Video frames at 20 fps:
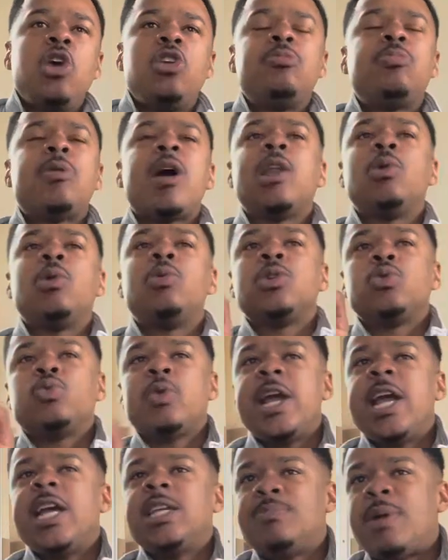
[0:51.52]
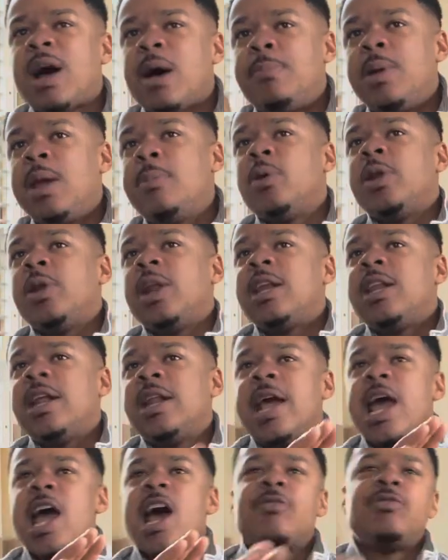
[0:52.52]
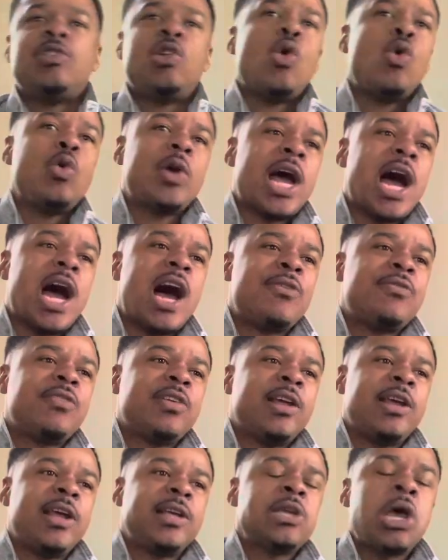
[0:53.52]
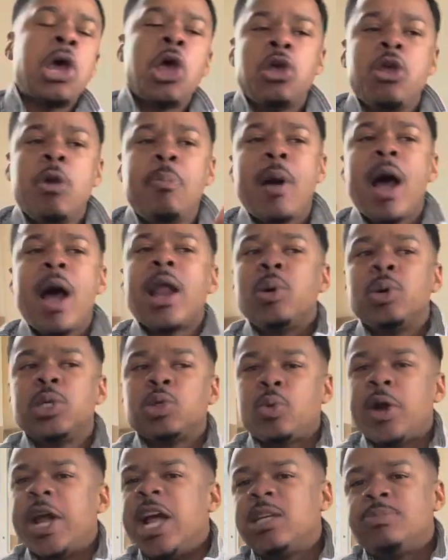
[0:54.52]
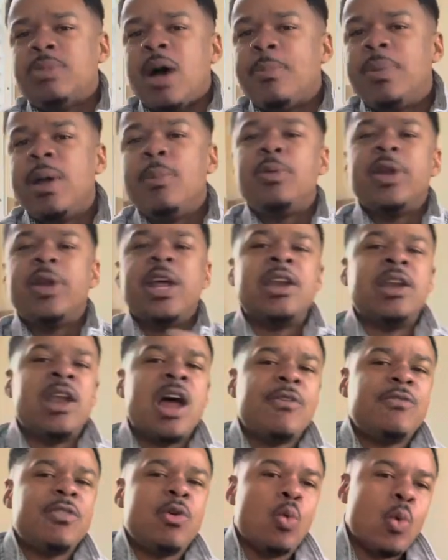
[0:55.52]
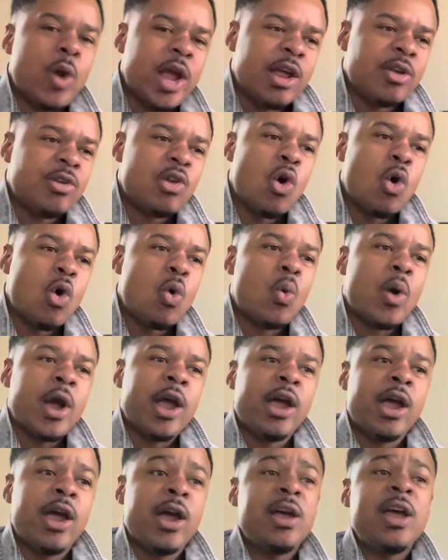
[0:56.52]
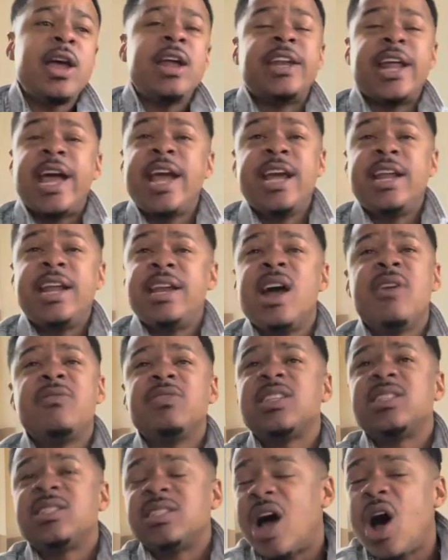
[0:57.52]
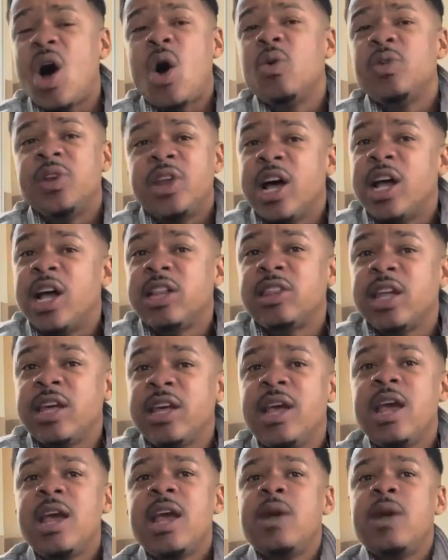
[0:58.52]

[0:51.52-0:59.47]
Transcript: You probably was raised by people that didn't have no confidence. You probably was raised by people that never went nowhere. They ain't never saw nothing.